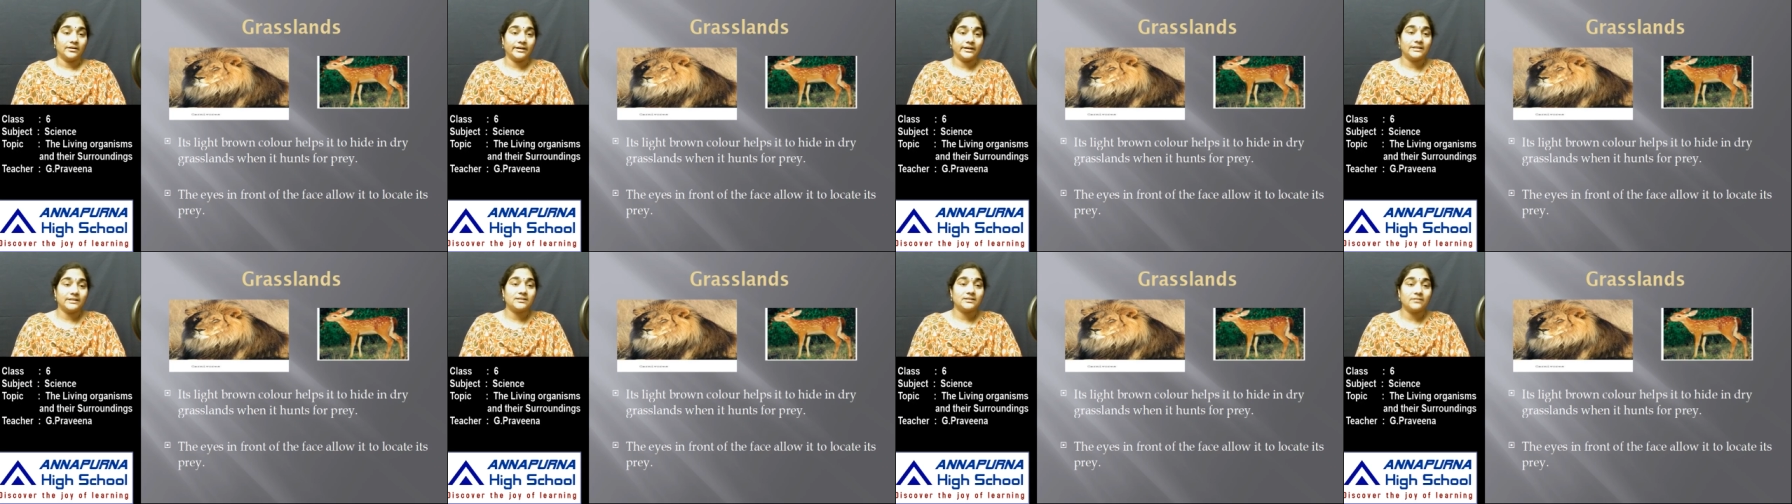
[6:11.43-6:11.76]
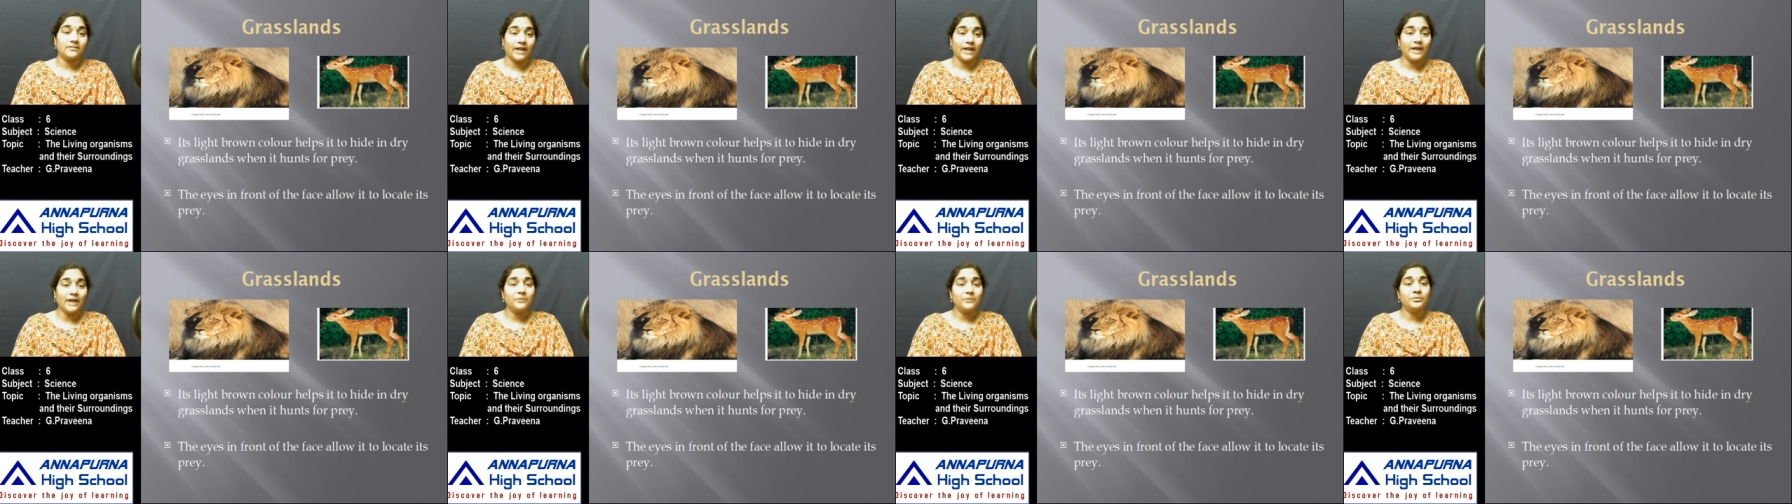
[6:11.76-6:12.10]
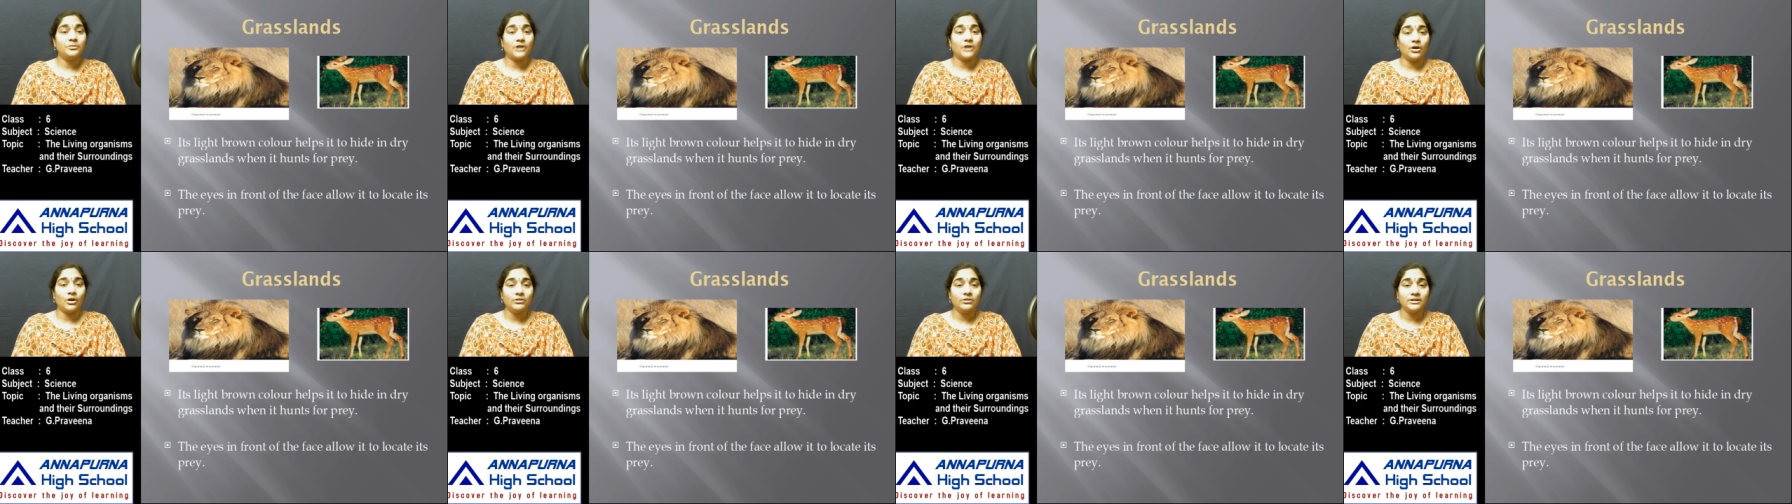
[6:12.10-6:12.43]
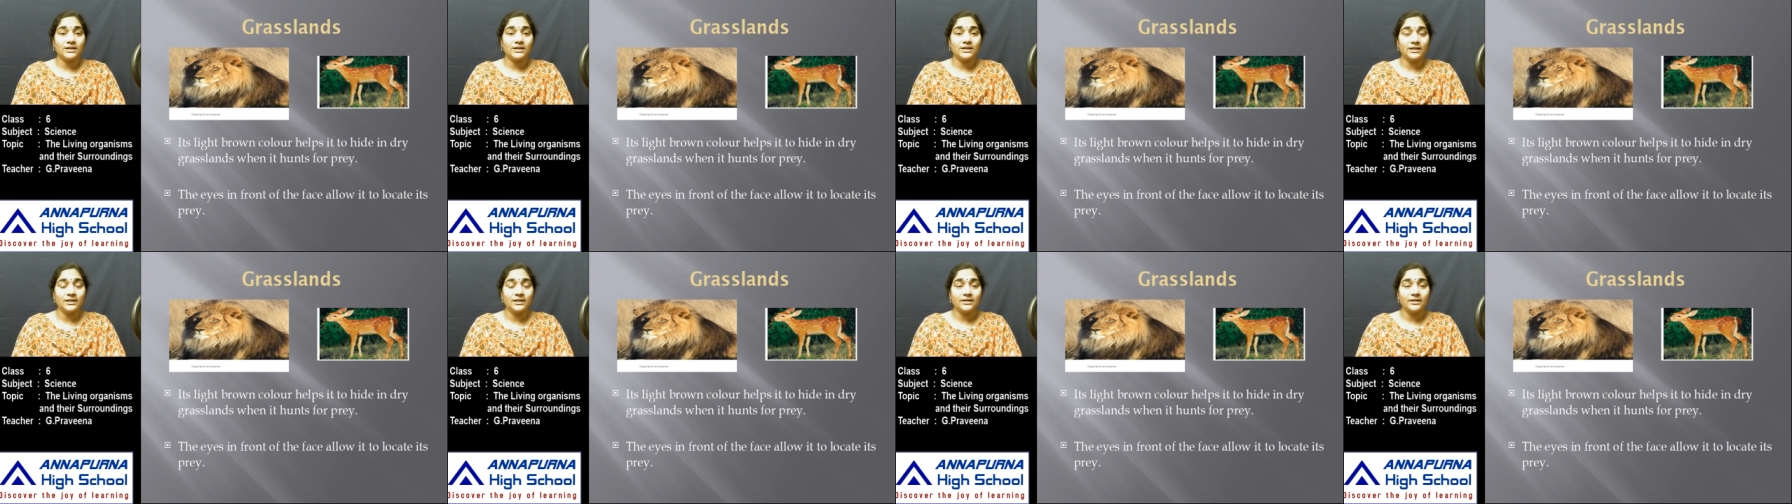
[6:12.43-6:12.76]
Its light brown
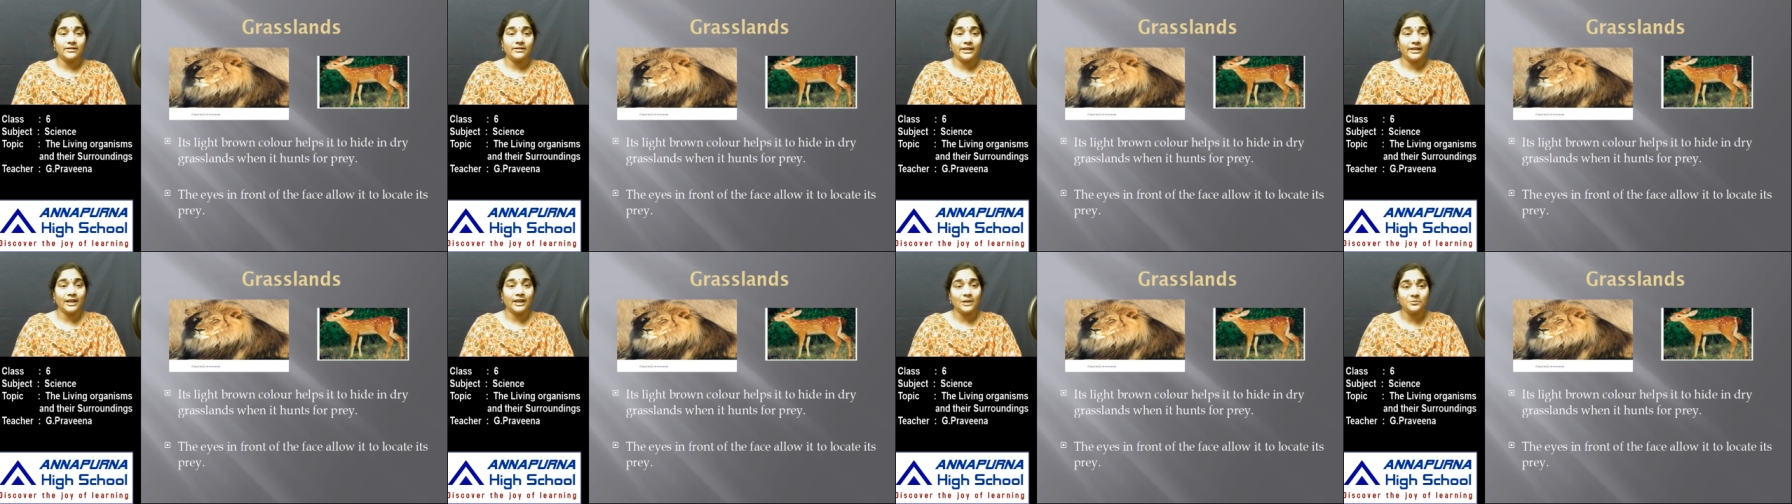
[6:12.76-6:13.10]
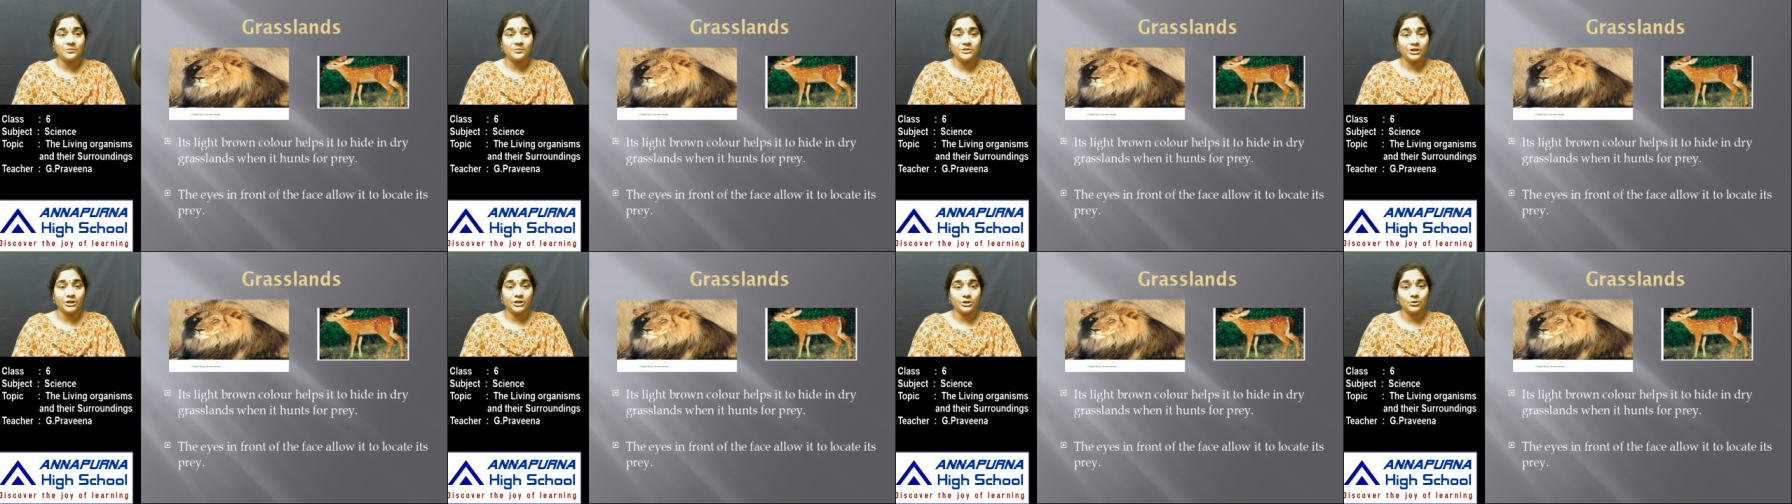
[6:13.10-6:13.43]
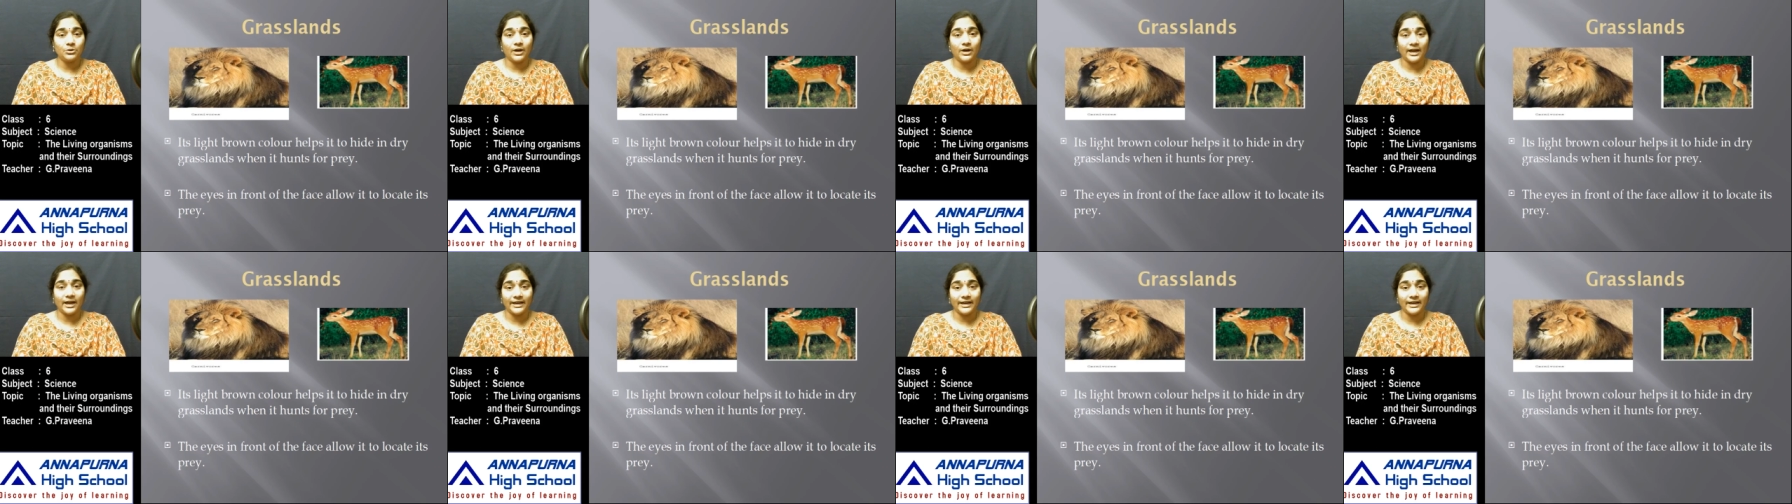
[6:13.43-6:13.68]
color helps it to